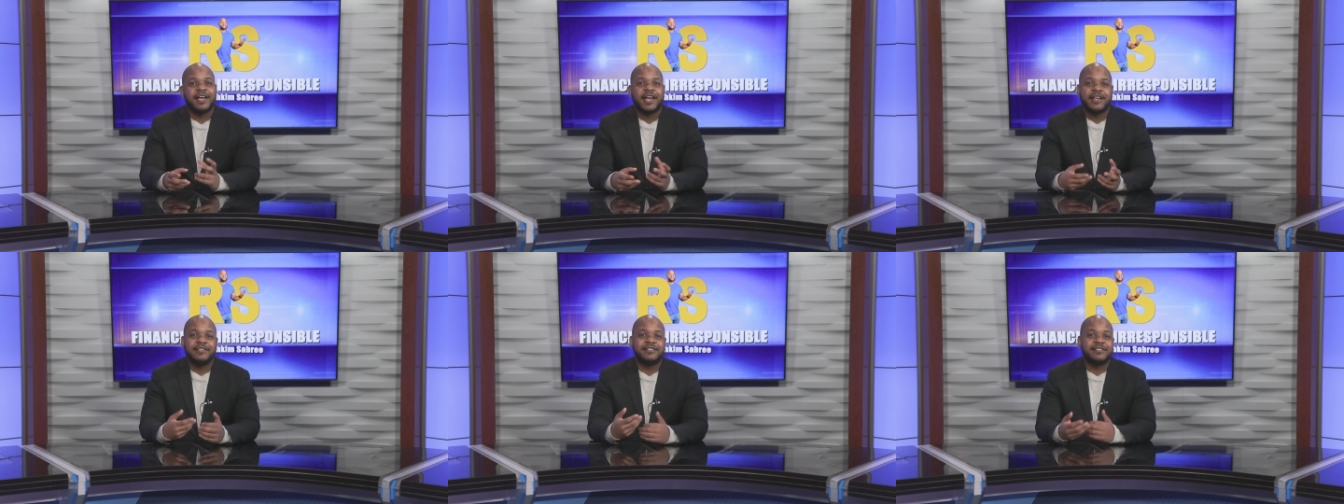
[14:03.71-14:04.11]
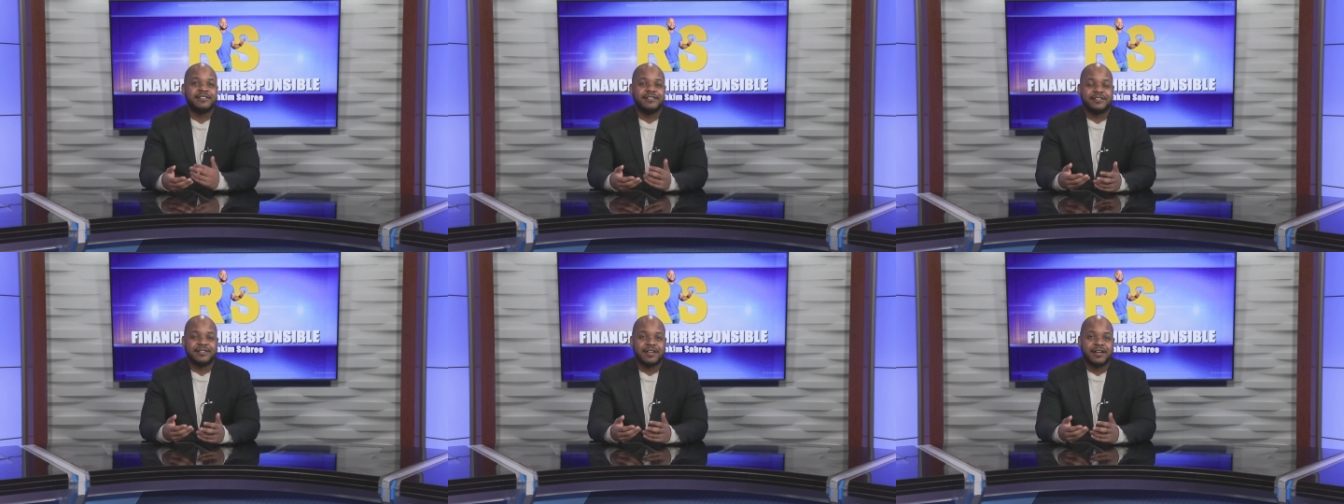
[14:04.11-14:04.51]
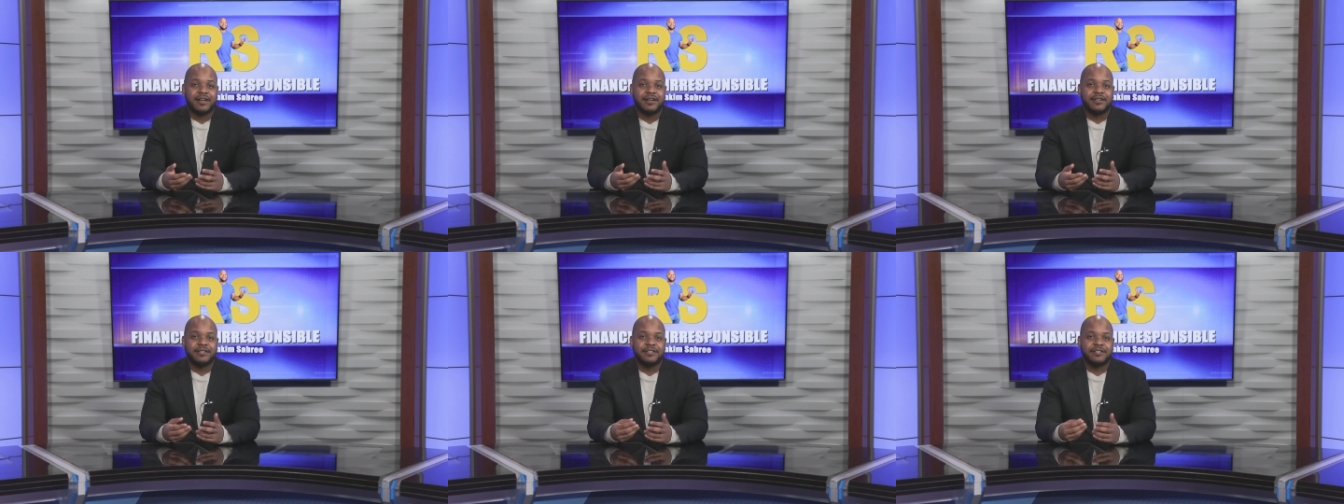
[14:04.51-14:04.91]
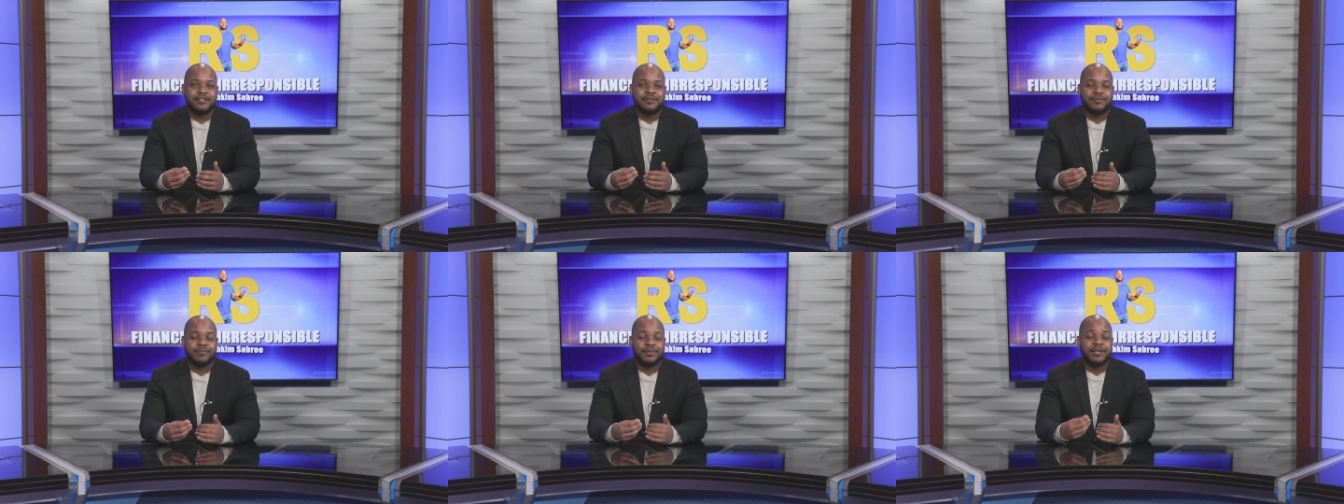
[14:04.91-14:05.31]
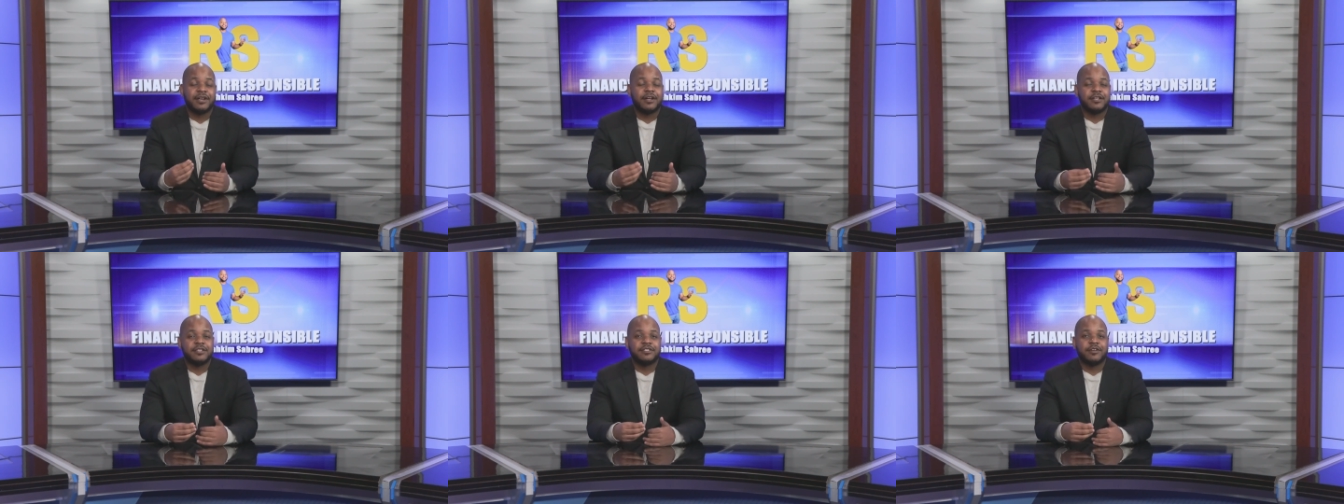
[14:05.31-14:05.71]
is designed,
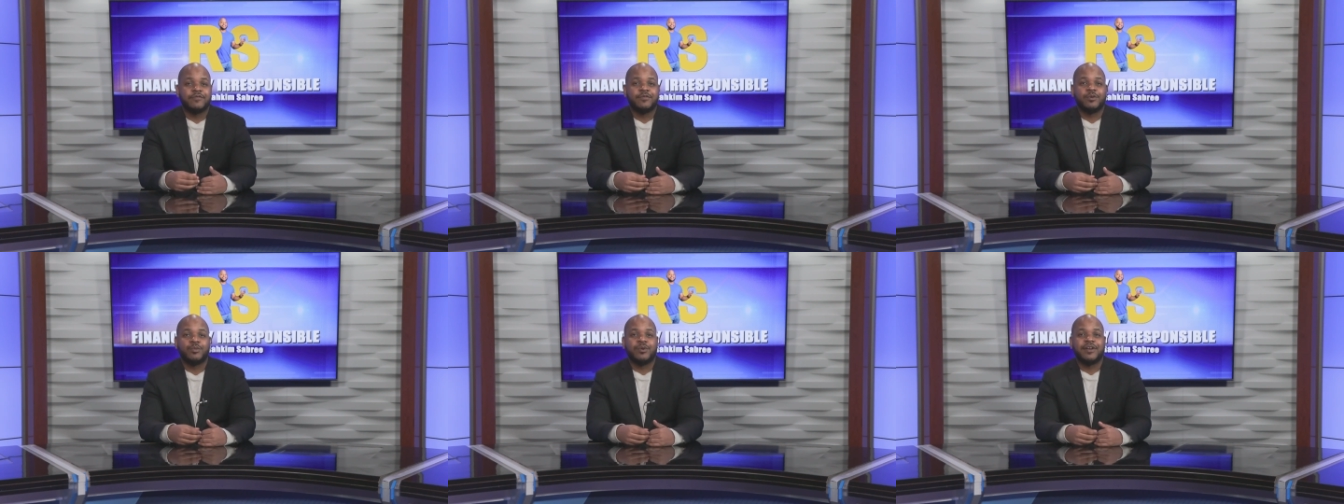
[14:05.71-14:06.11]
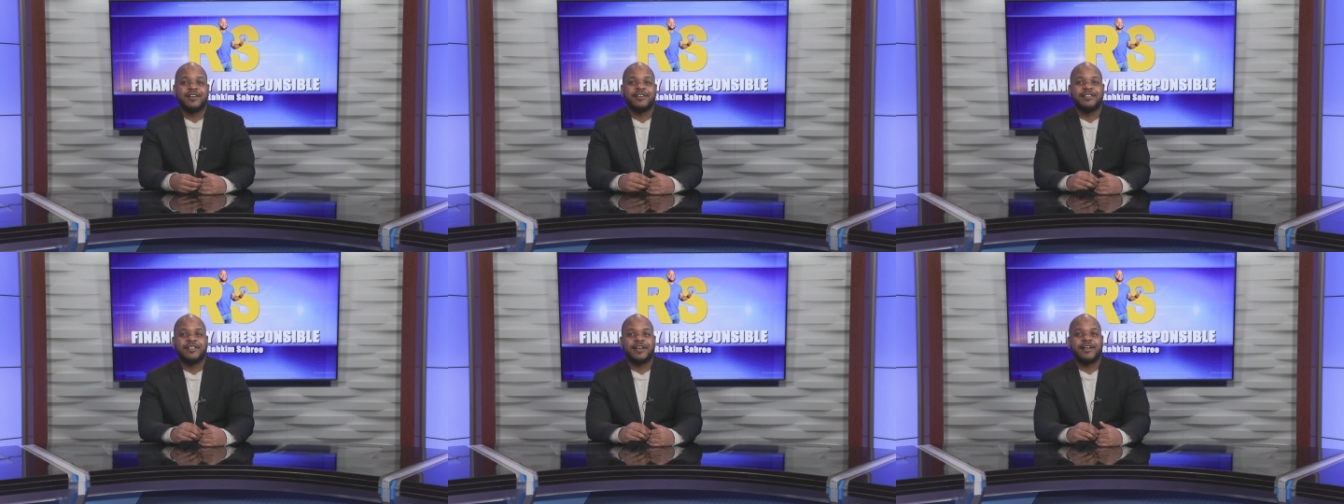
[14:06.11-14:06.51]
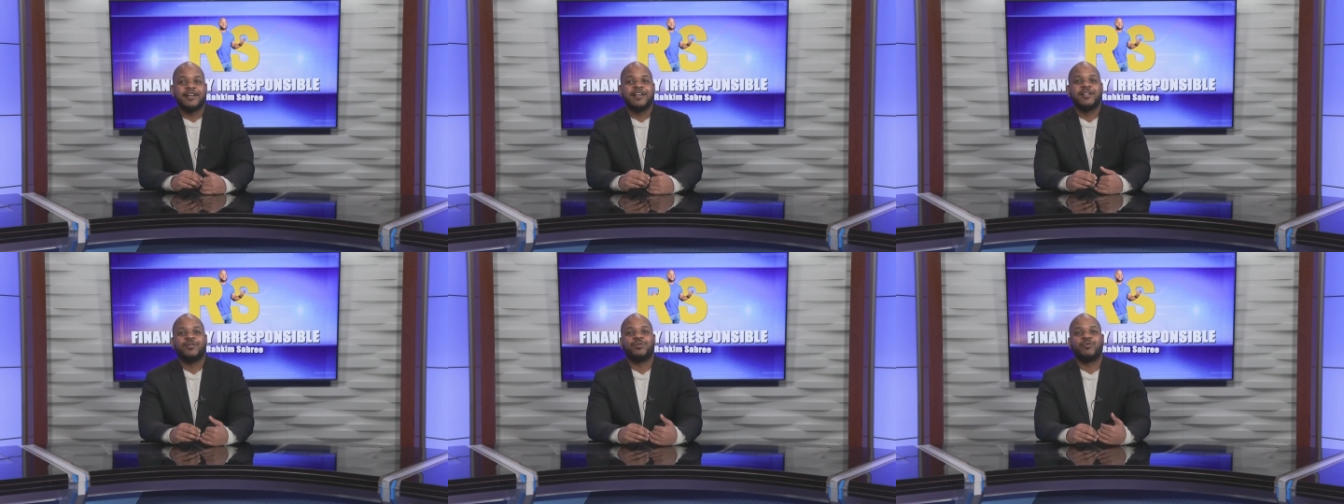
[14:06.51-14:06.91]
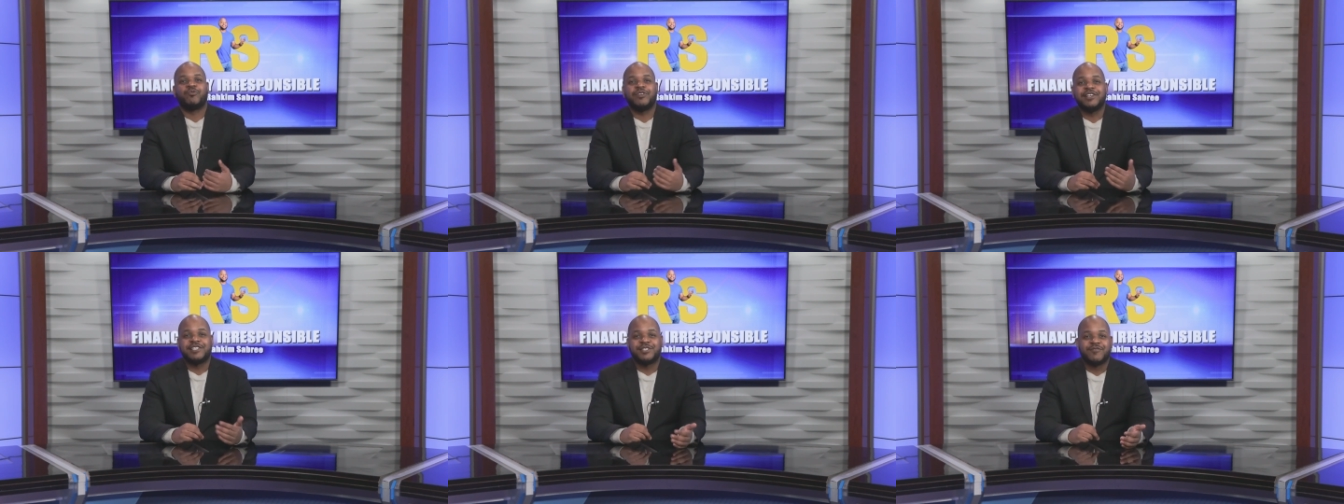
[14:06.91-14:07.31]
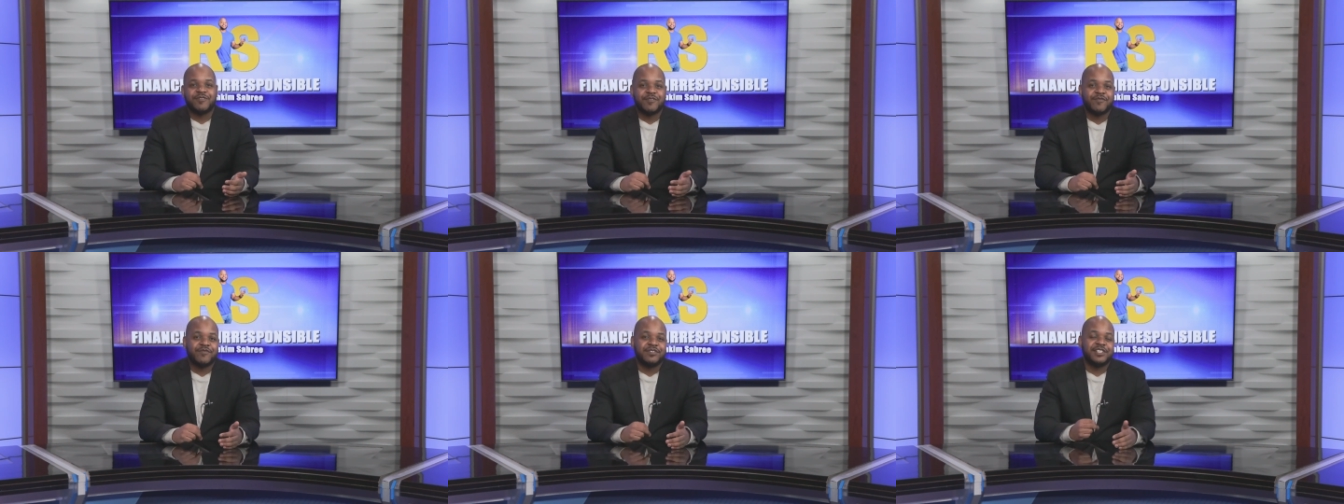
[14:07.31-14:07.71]
because of the way that the rates of
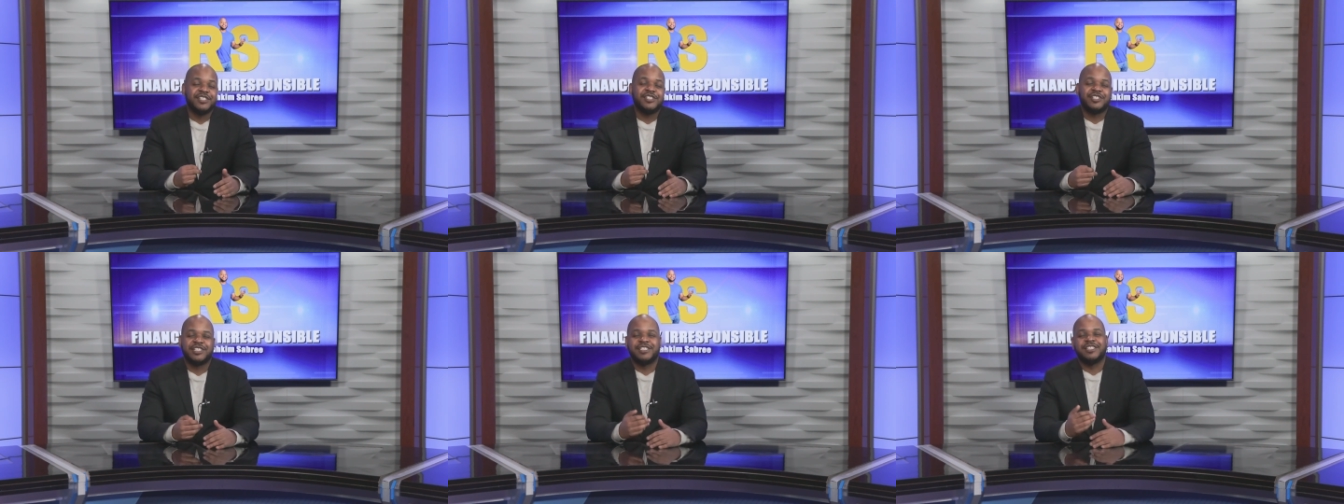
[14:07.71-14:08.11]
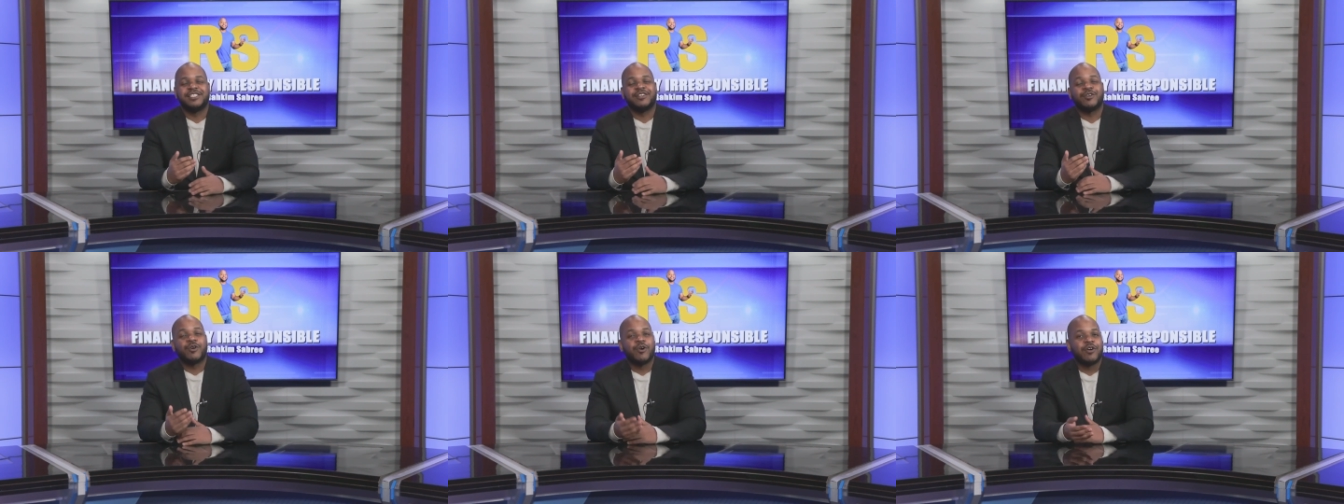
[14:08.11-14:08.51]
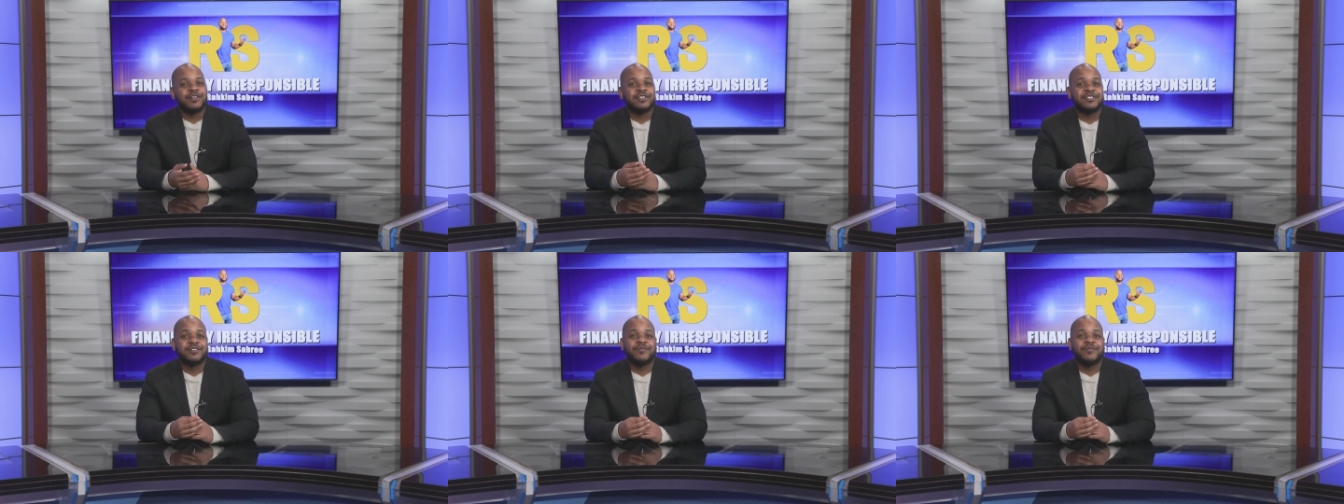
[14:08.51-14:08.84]
inflation and the cost